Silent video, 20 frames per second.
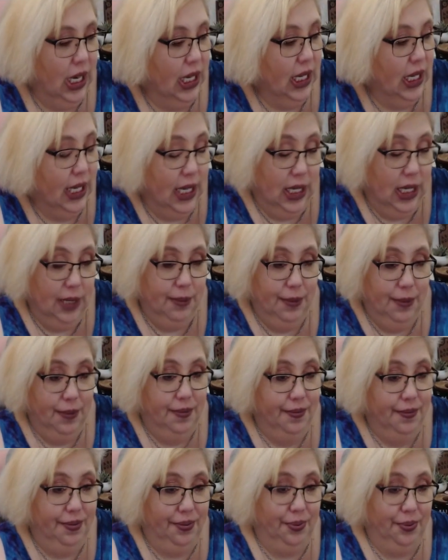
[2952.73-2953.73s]

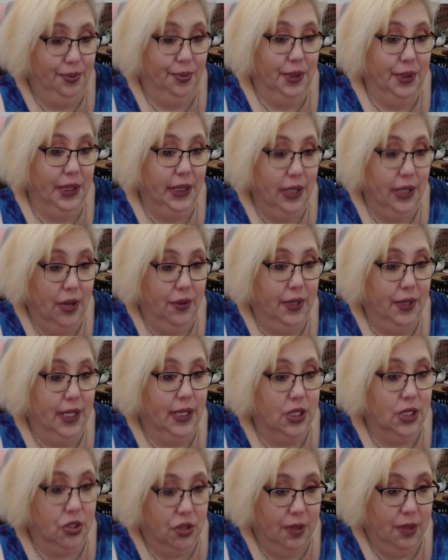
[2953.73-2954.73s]
We know the
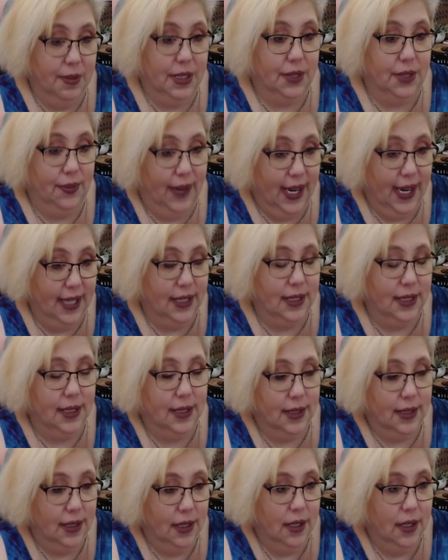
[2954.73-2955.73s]
extremist
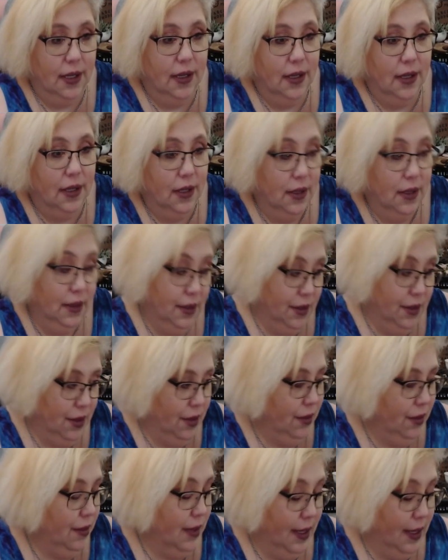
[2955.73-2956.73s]
fans
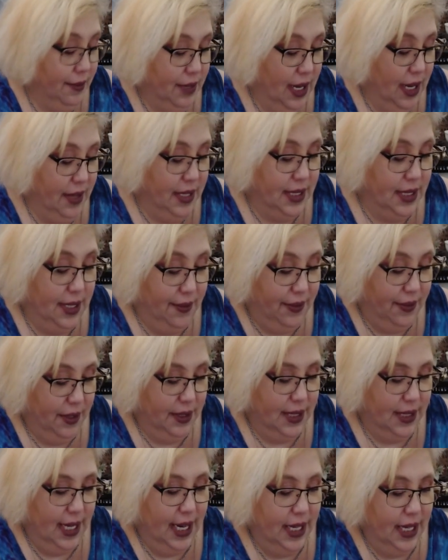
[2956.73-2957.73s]
who have done this. He feels
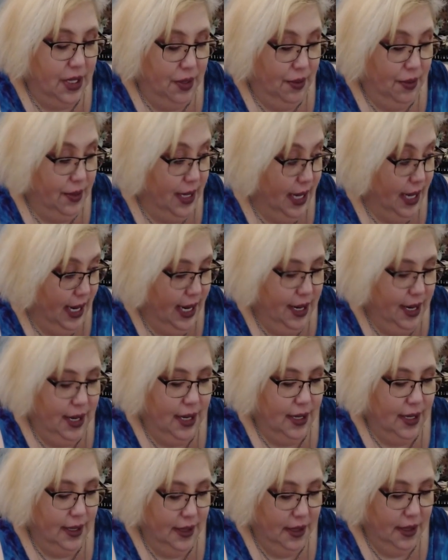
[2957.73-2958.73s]
like, okay,
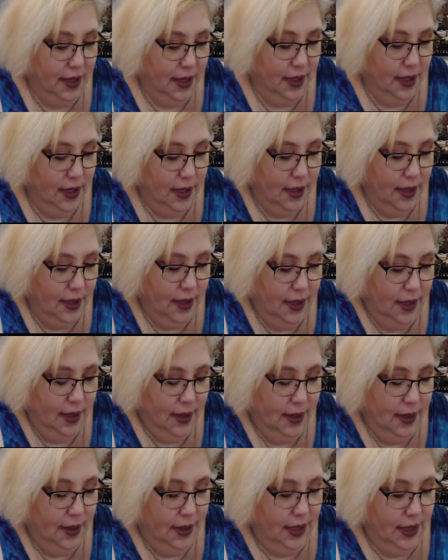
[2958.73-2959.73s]
you